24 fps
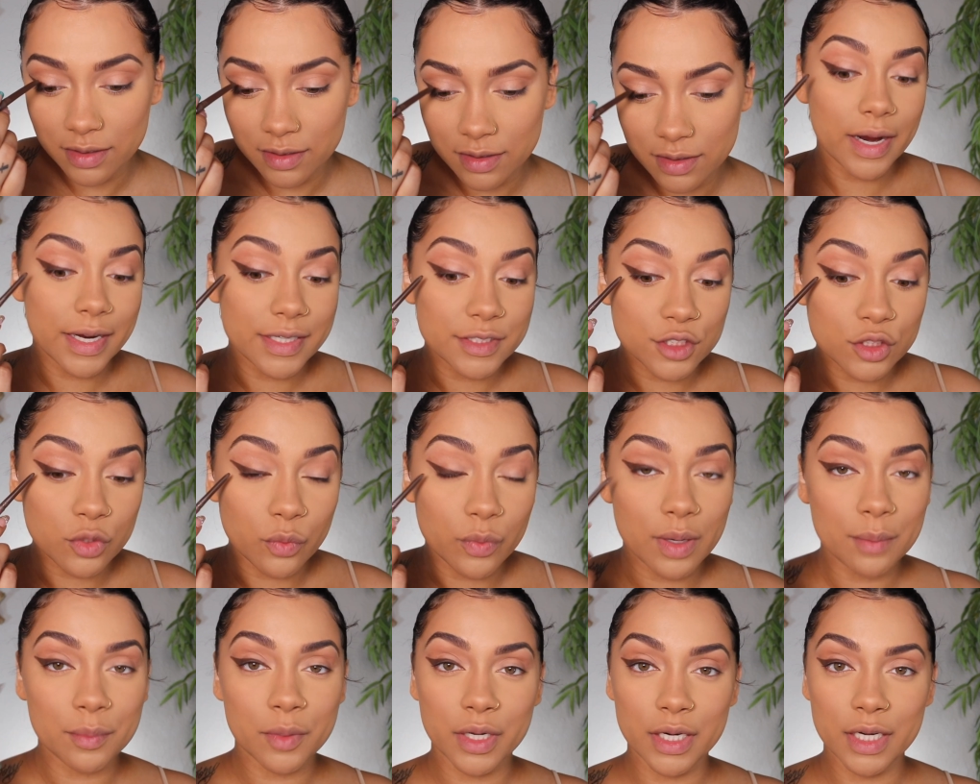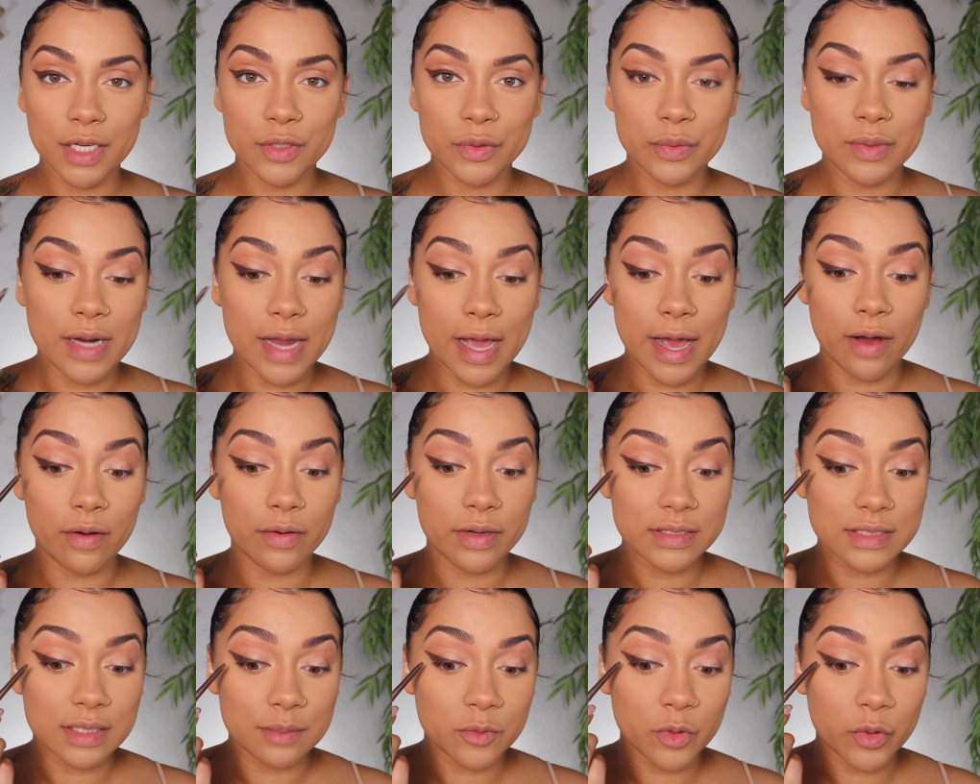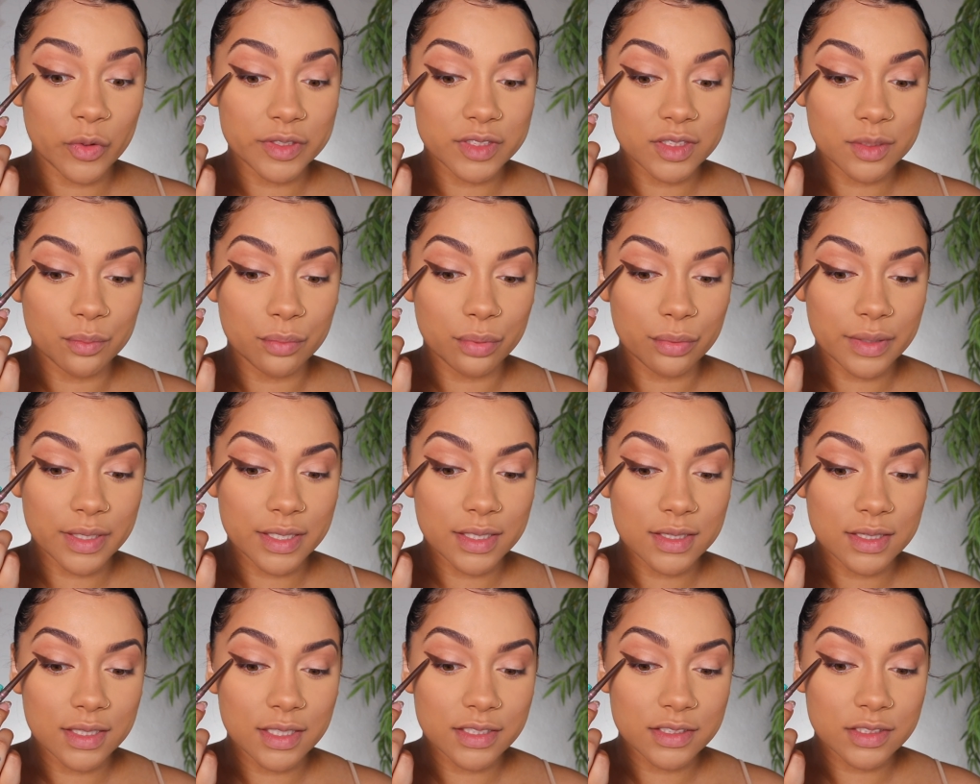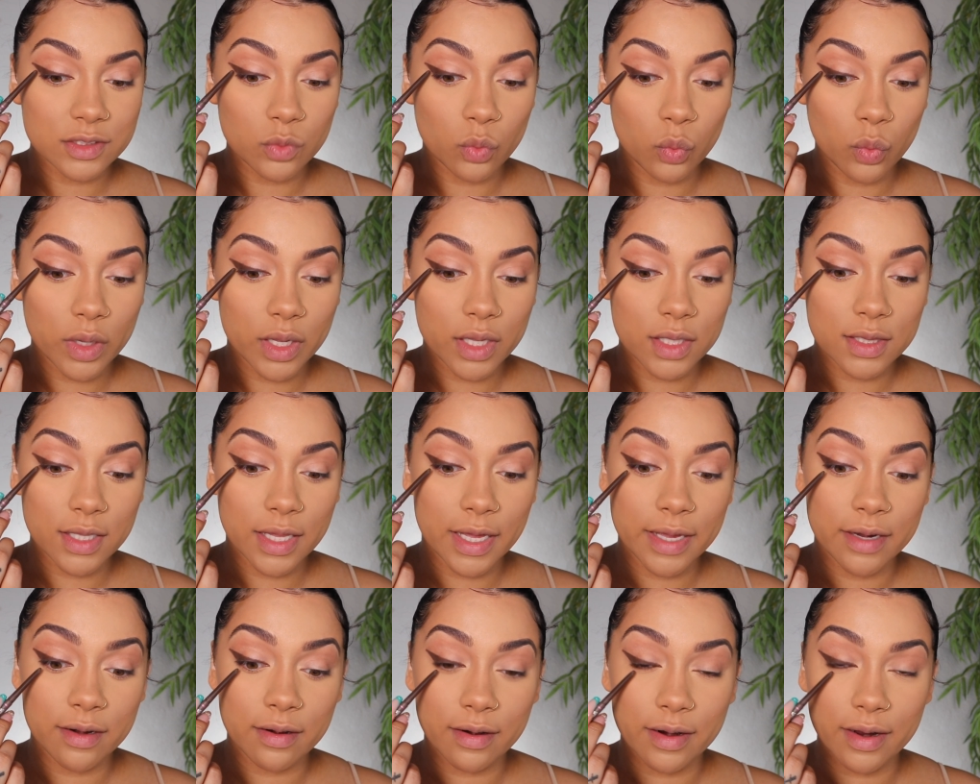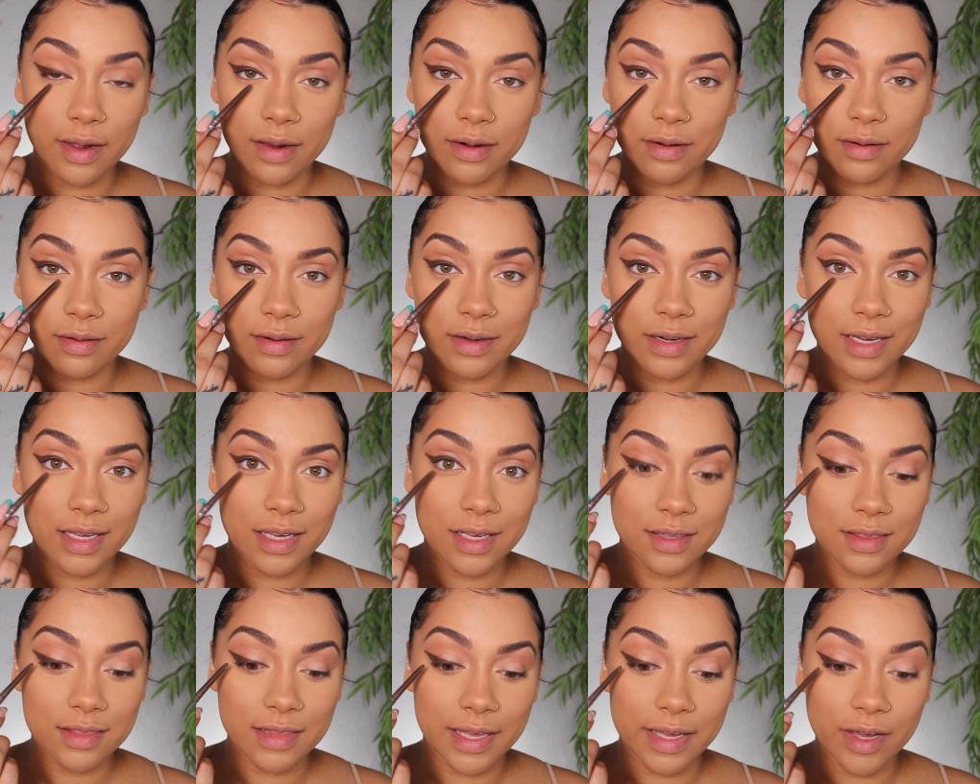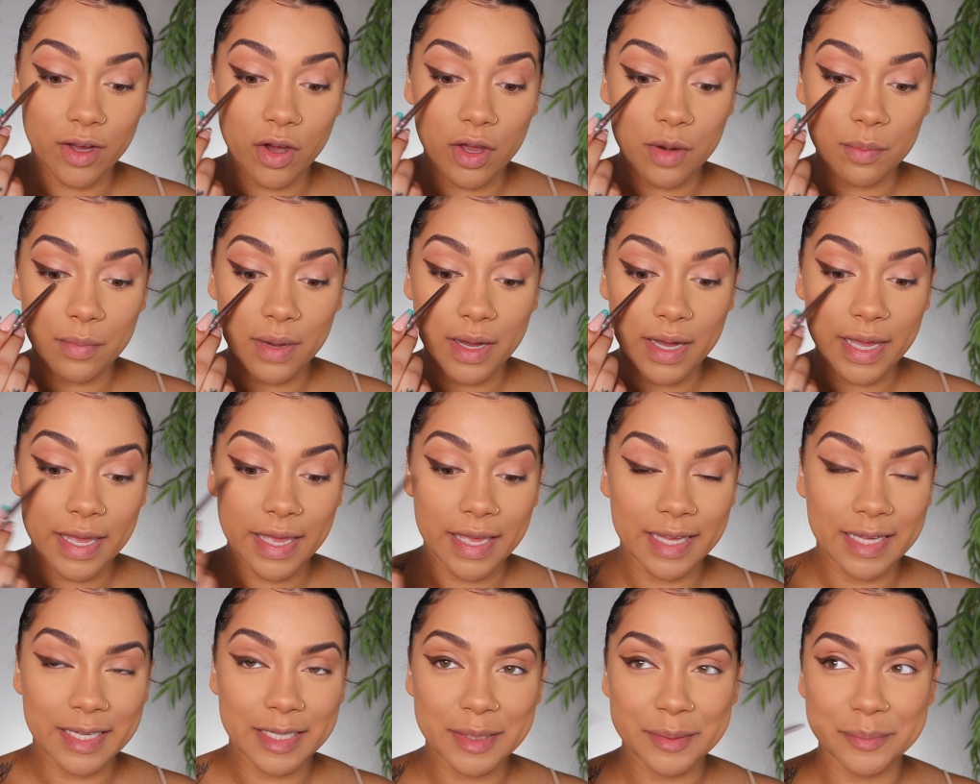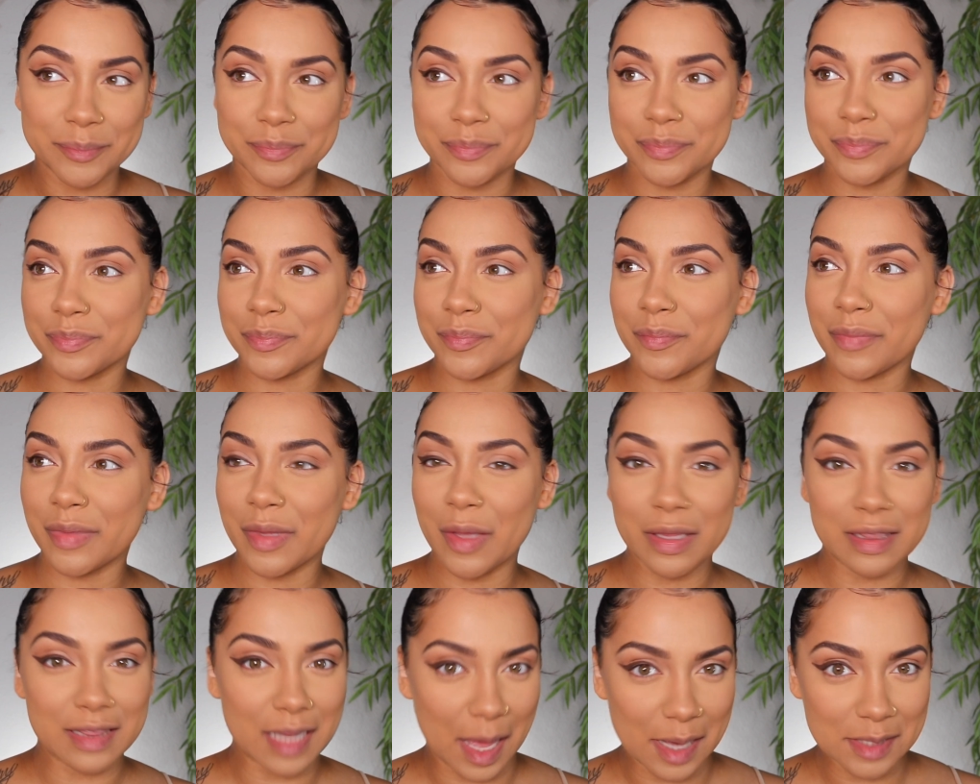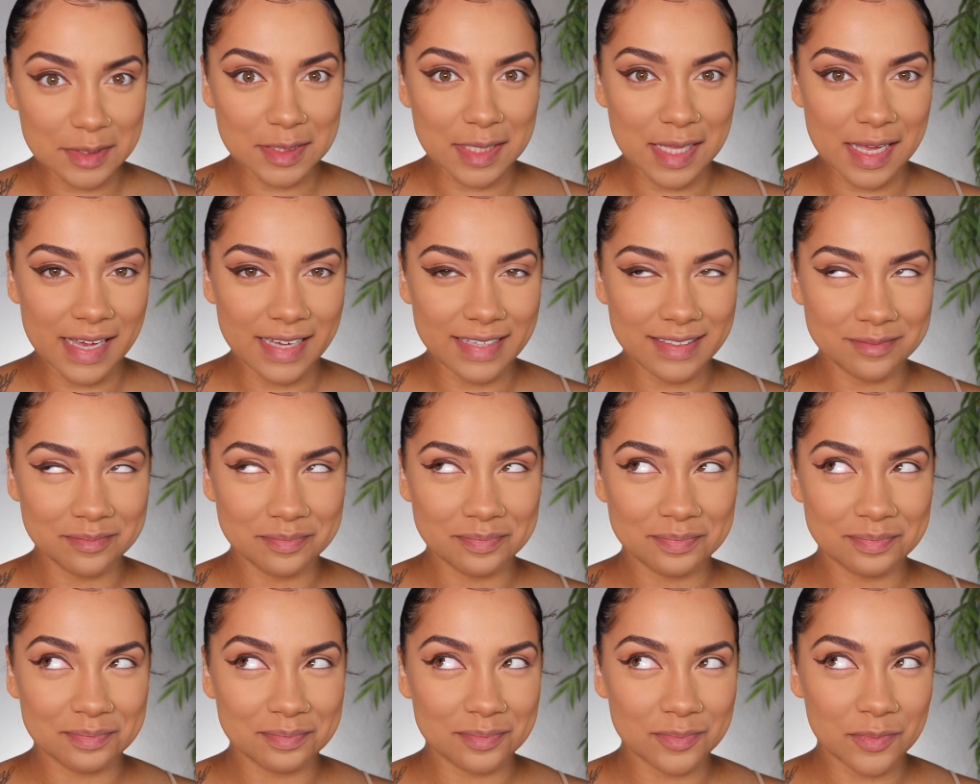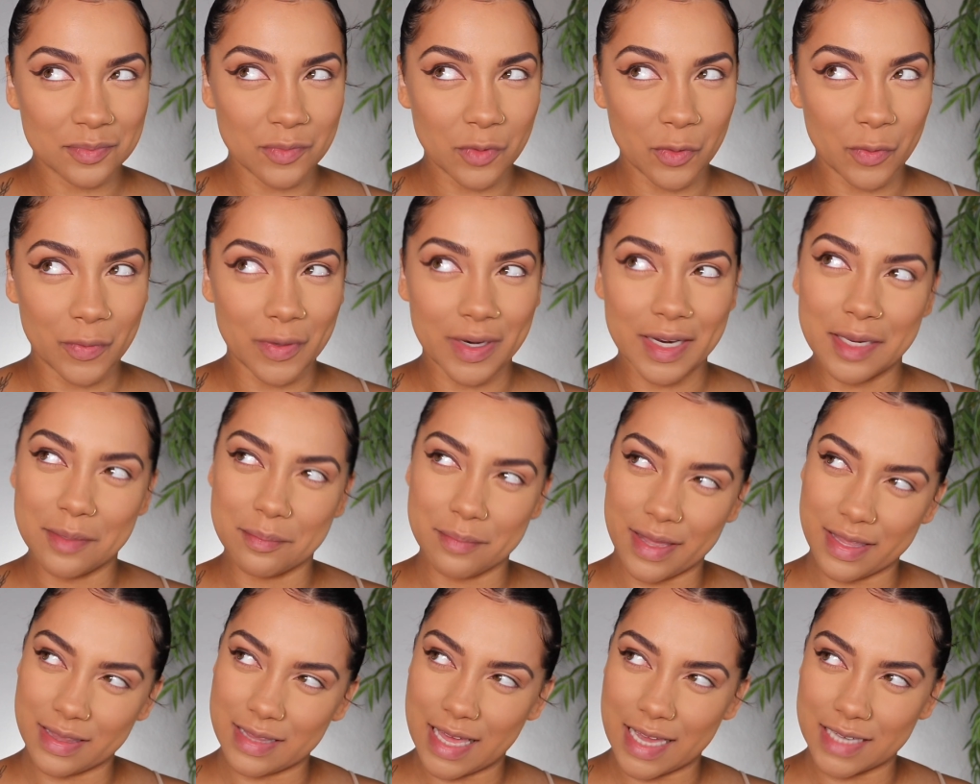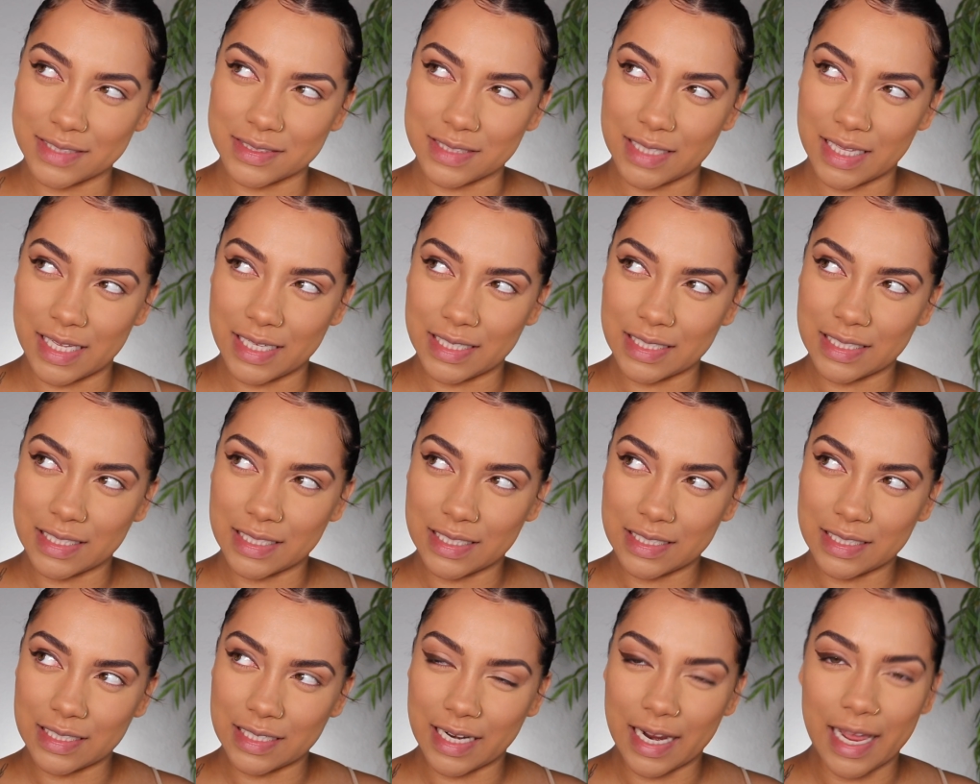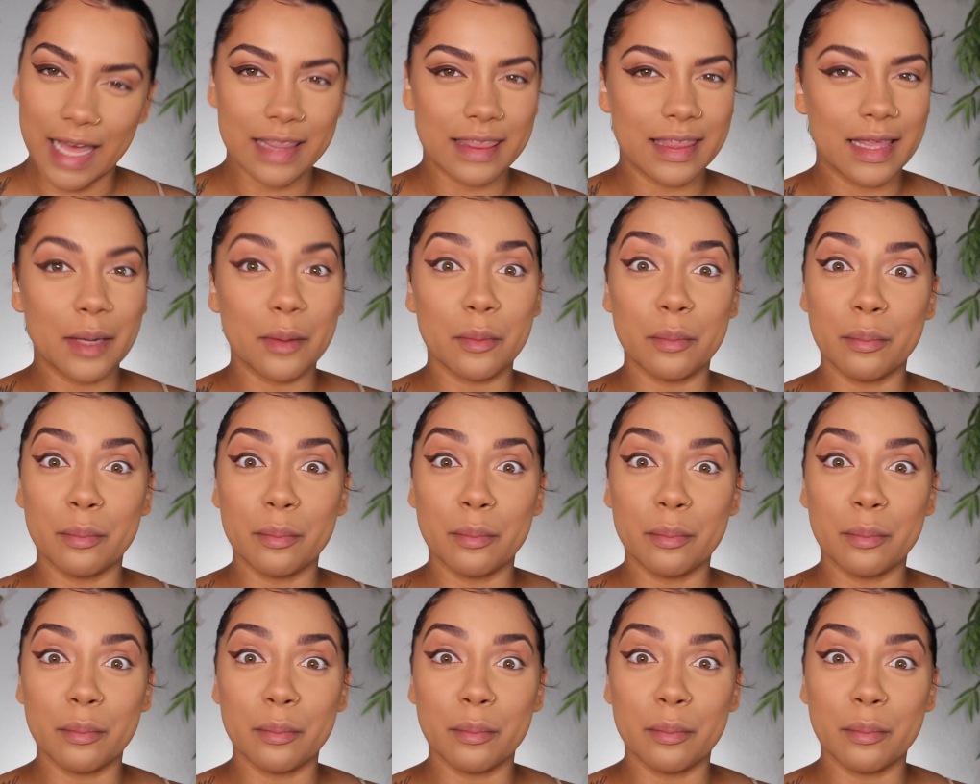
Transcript: All right, so what I'm gonna do now is I'm going to bring this wing liner underneath, like on my lash line or in my lash line. I think